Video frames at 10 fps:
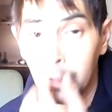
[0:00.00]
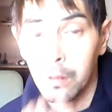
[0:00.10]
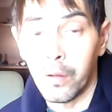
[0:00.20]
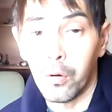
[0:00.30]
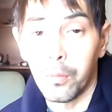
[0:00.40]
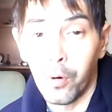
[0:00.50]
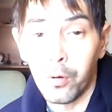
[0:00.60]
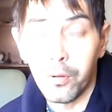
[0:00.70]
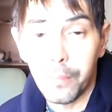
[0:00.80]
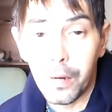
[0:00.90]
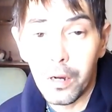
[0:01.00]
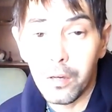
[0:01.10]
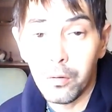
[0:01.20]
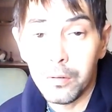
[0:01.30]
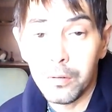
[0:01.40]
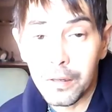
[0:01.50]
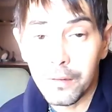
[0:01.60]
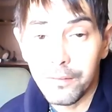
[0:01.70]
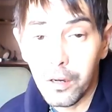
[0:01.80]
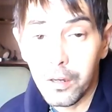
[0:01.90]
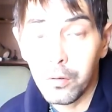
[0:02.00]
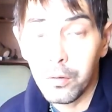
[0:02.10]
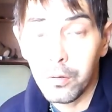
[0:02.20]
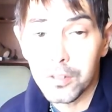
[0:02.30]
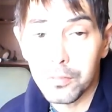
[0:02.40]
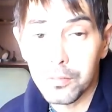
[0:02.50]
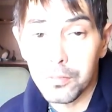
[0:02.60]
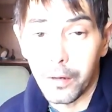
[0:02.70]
They were born with a very unique spark.